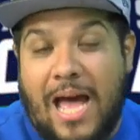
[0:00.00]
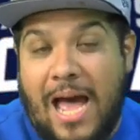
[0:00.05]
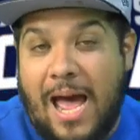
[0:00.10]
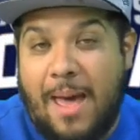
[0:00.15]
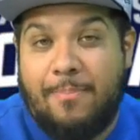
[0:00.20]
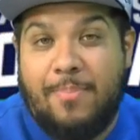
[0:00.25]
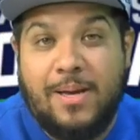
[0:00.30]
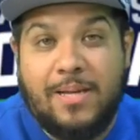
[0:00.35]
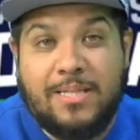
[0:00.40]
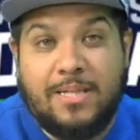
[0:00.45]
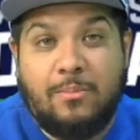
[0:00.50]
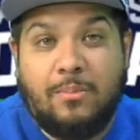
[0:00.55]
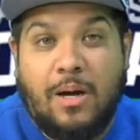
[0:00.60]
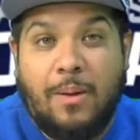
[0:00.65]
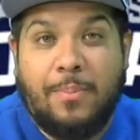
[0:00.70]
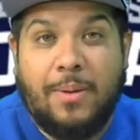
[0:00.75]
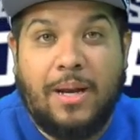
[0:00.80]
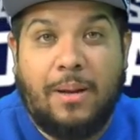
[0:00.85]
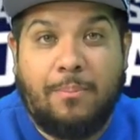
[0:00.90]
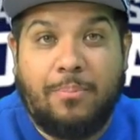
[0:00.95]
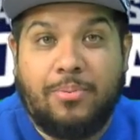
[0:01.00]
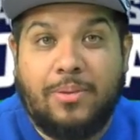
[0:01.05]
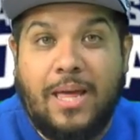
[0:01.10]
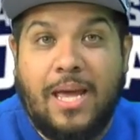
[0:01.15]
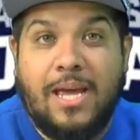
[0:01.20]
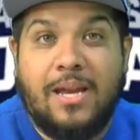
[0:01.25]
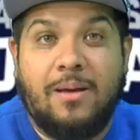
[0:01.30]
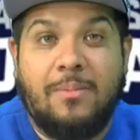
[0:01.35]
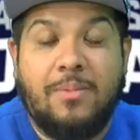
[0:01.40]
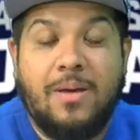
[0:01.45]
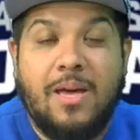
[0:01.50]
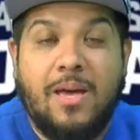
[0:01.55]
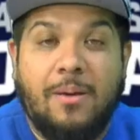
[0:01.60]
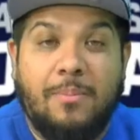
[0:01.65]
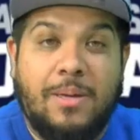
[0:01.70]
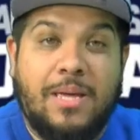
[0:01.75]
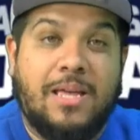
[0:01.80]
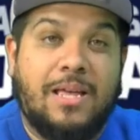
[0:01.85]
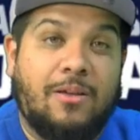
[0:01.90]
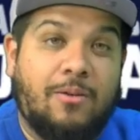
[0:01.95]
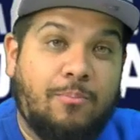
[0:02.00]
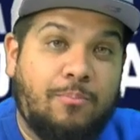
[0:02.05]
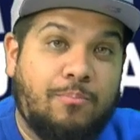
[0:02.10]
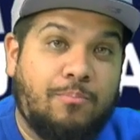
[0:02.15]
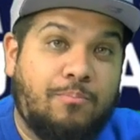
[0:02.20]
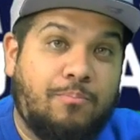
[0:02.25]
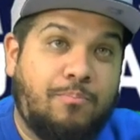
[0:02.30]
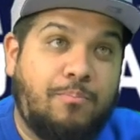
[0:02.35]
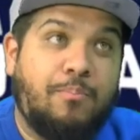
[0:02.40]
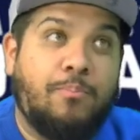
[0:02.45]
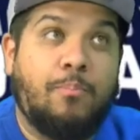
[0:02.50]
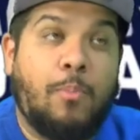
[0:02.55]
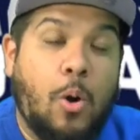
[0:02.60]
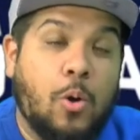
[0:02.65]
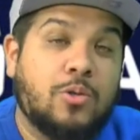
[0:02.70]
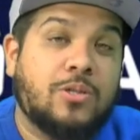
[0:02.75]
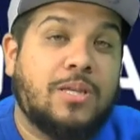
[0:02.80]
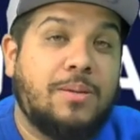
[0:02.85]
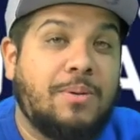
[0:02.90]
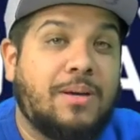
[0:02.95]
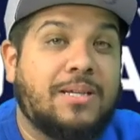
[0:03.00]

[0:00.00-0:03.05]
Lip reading: I picked him up, and I'm playing him mostly